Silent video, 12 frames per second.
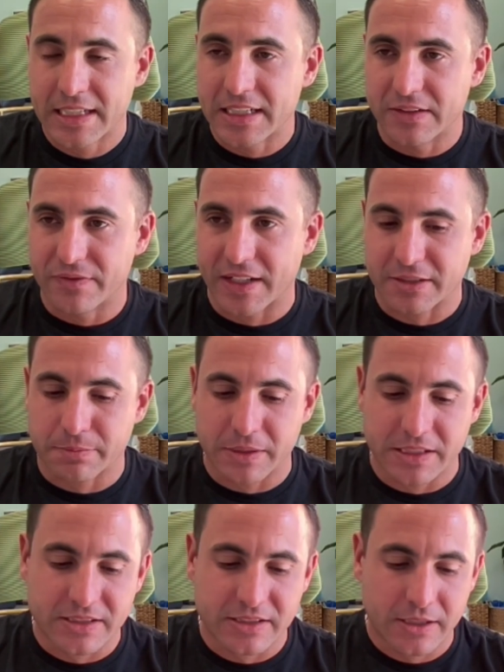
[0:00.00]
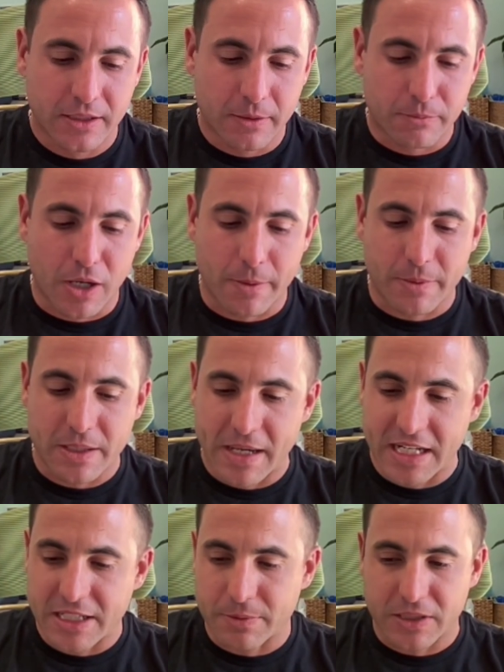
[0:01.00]
investments, property
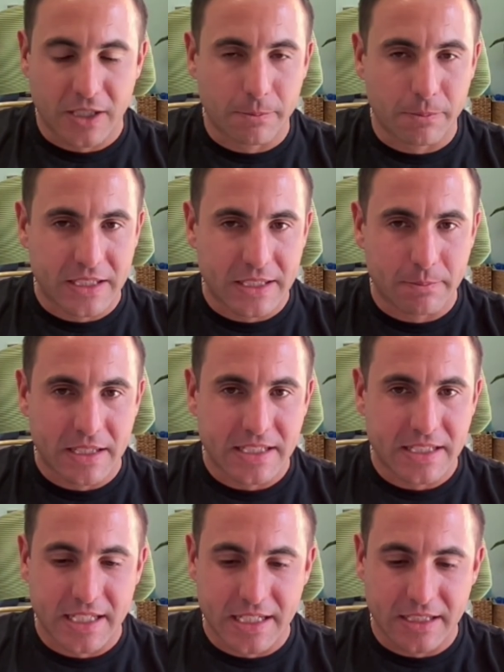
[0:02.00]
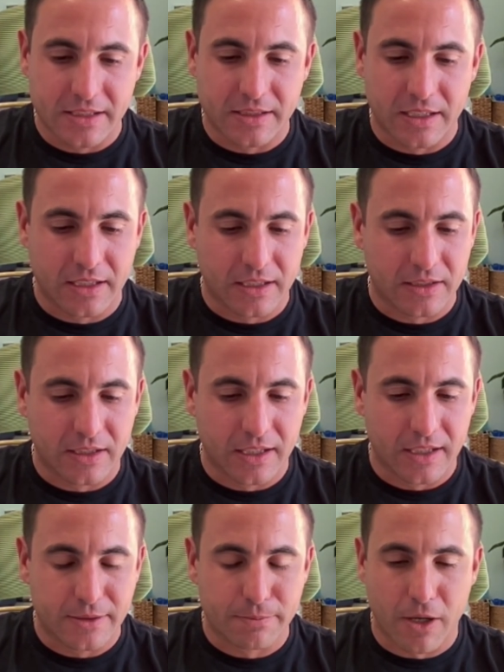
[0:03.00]
management company, maintaining uh,
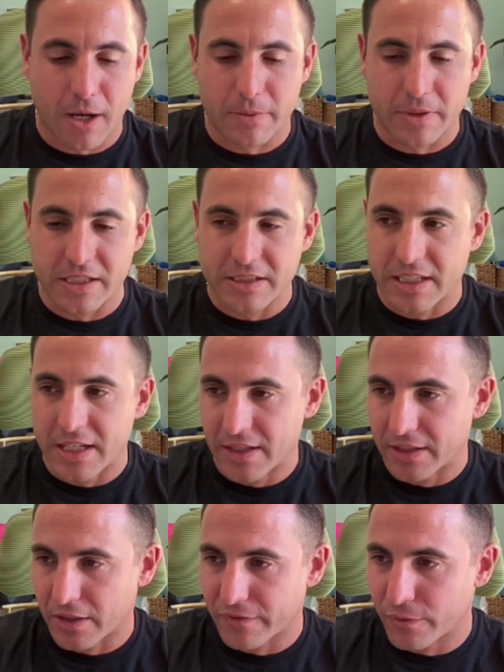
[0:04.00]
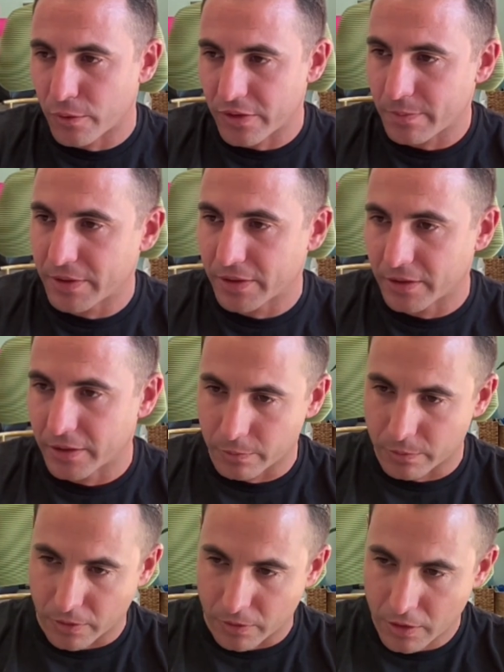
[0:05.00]
clients' properties, and then our fourth pillar
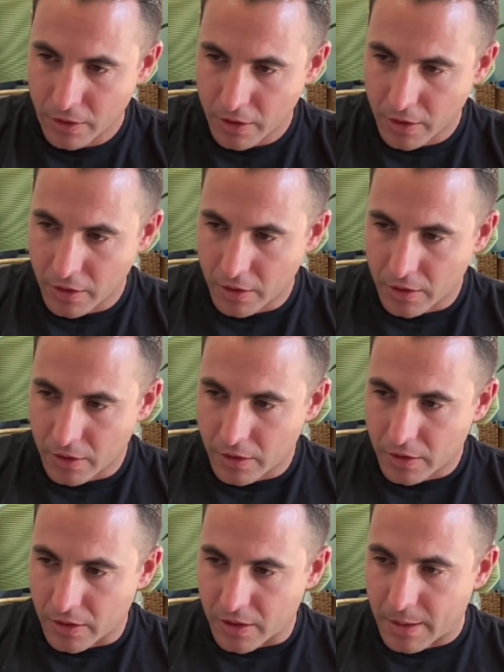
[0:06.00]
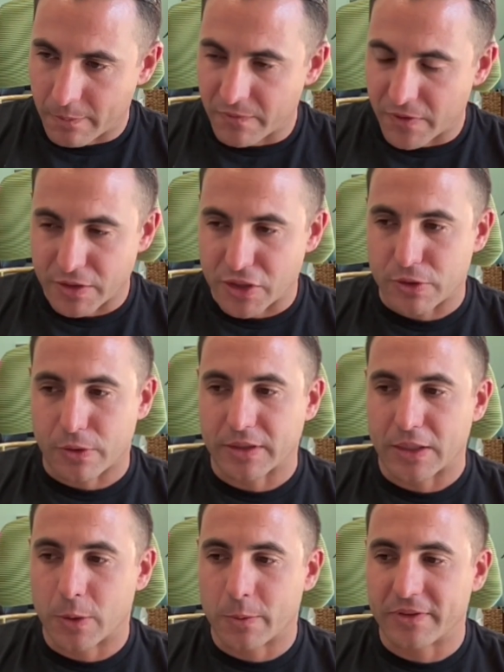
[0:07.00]
will come very
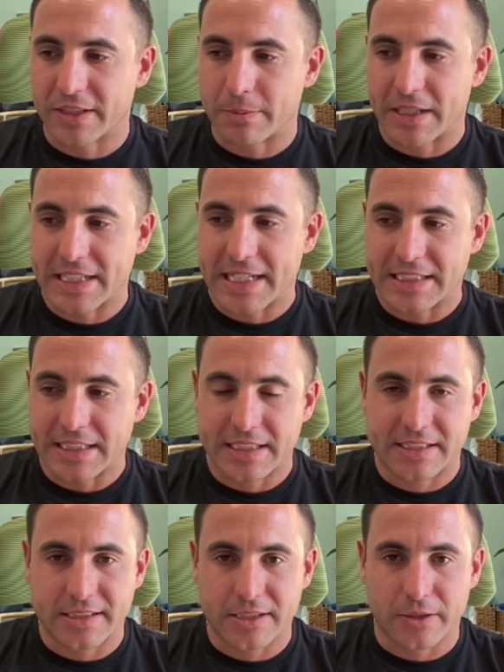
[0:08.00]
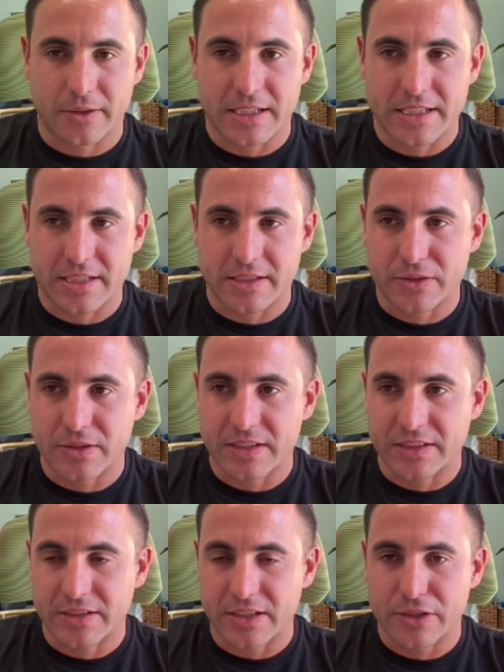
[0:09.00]
shortly, hopefully by the end of this year into new,
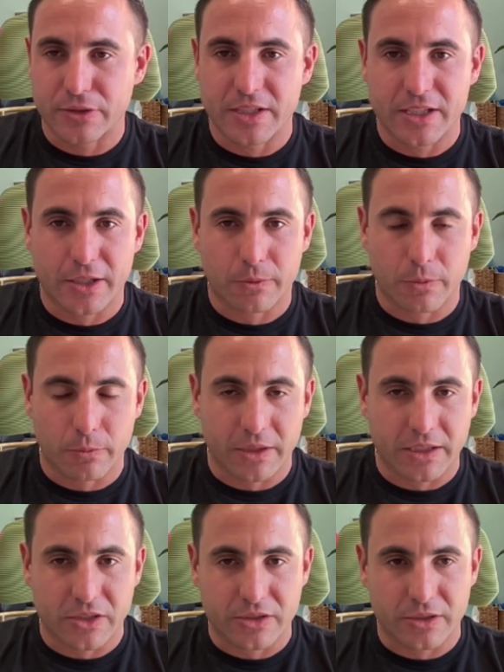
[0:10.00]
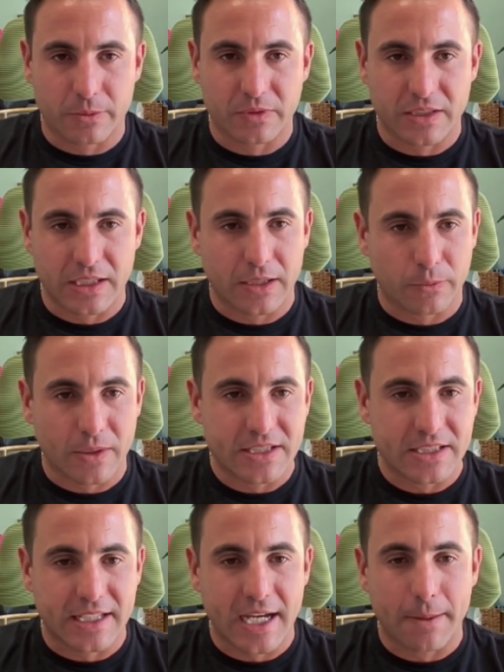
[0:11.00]
into the new year, where we're going to start uh,
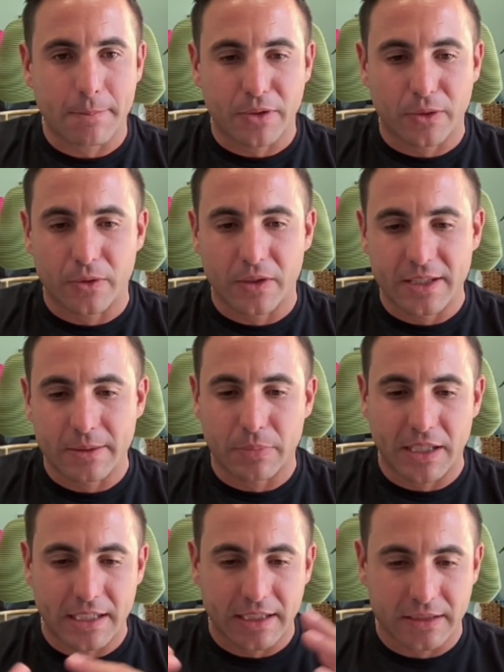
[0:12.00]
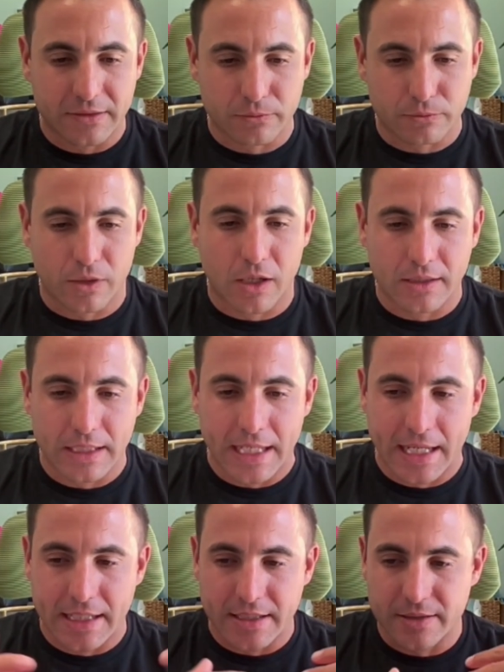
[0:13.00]
raising capital and then buying raw
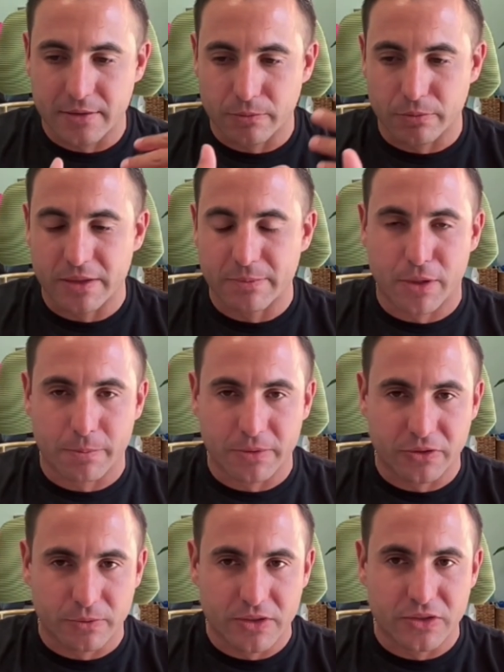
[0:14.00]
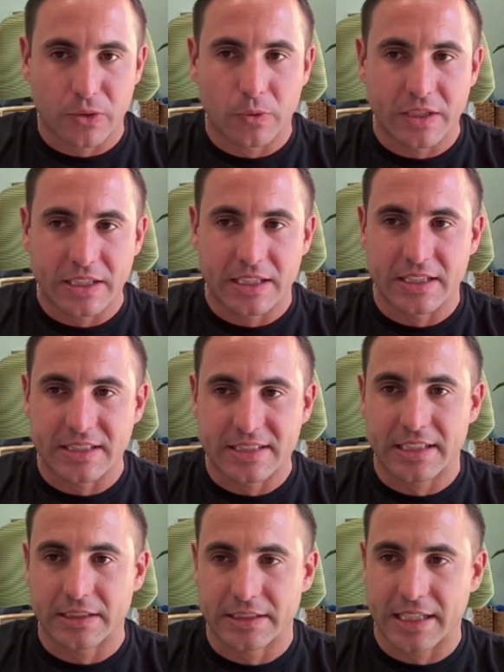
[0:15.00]
land, repurpose, rezoning, and then
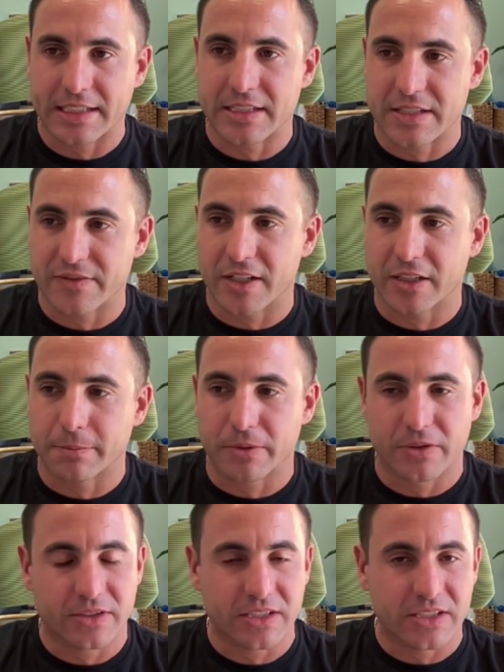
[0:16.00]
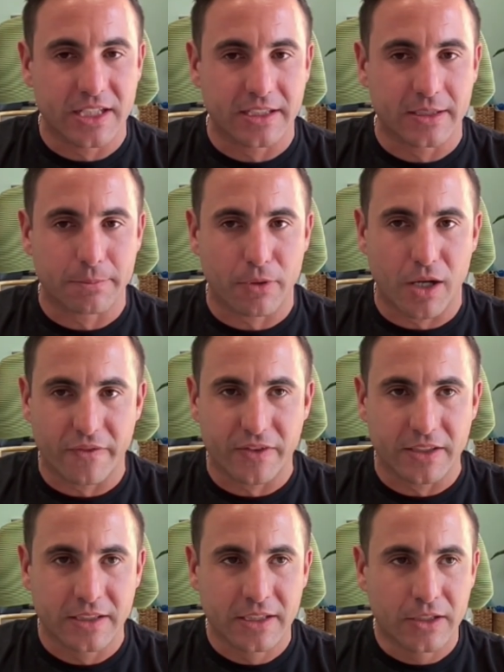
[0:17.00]
selling that to developers and then taking a
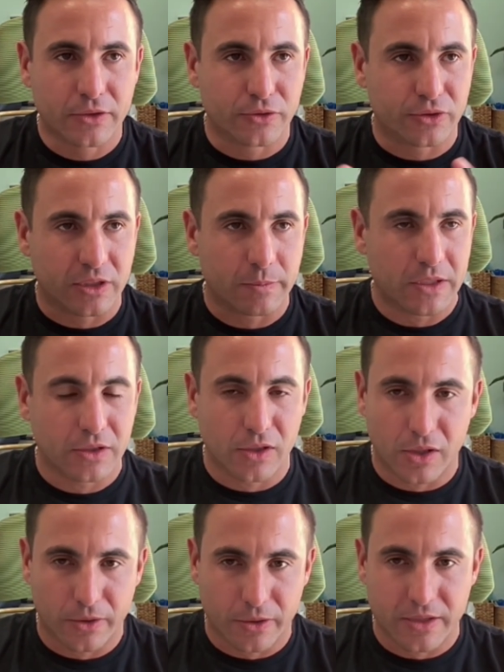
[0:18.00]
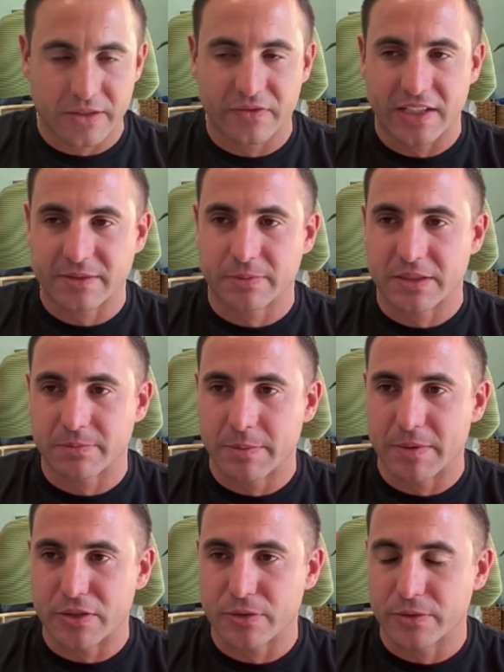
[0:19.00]
profit. Those are going to be longer investments,
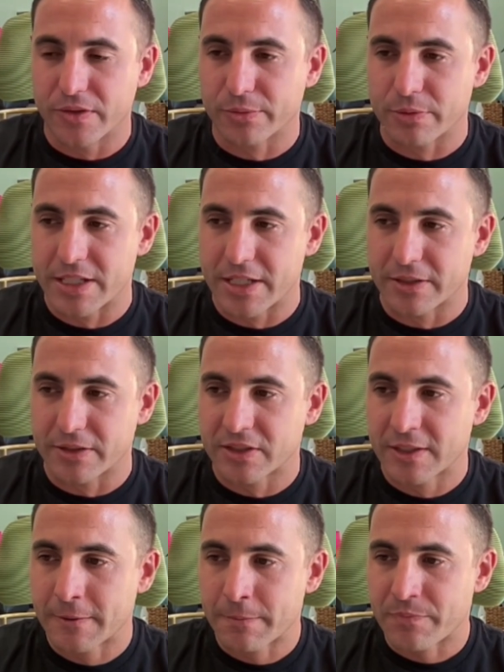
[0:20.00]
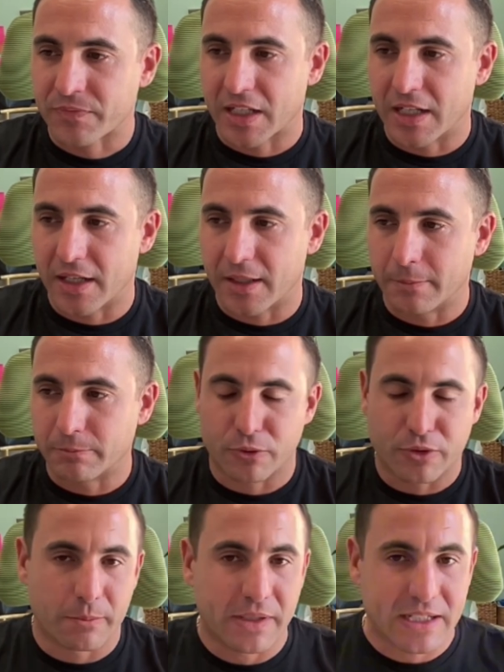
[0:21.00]
maybe two to three years. Um,
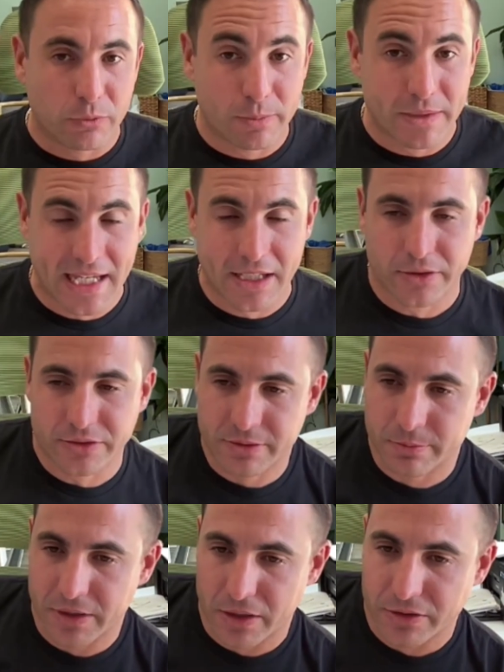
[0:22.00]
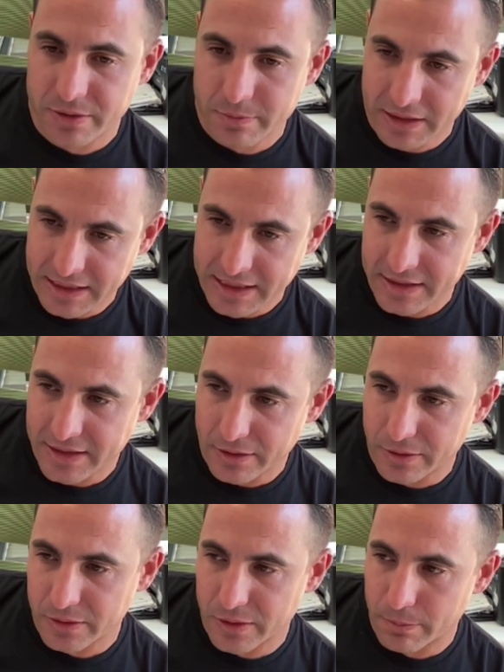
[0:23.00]
where your money will be held, but ultimately
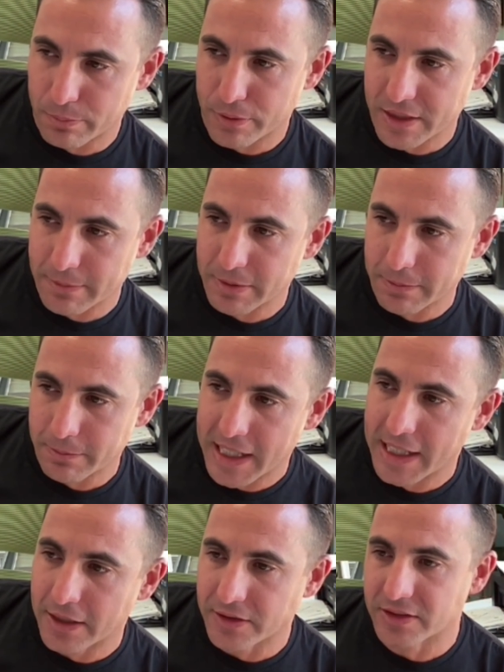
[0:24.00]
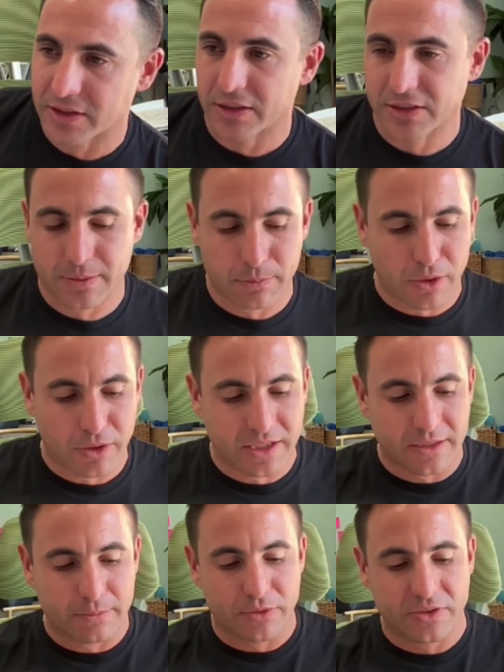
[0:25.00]
they're they're pretty big payouts as long as the
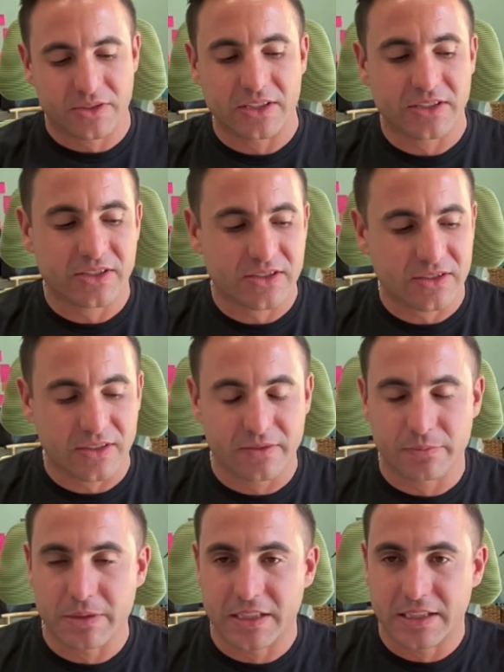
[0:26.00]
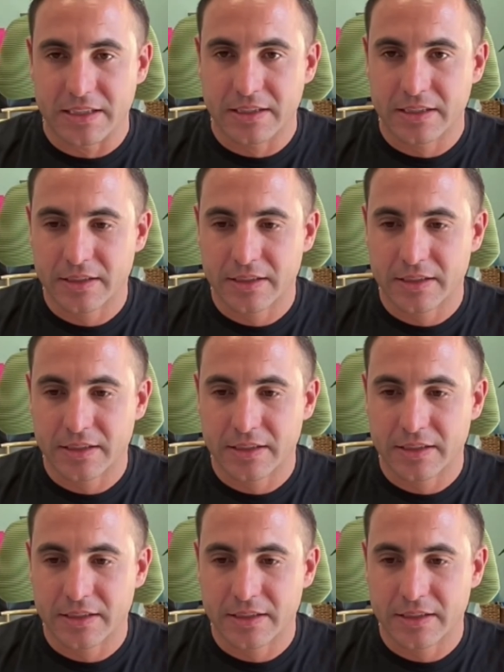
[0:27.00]
market persists of being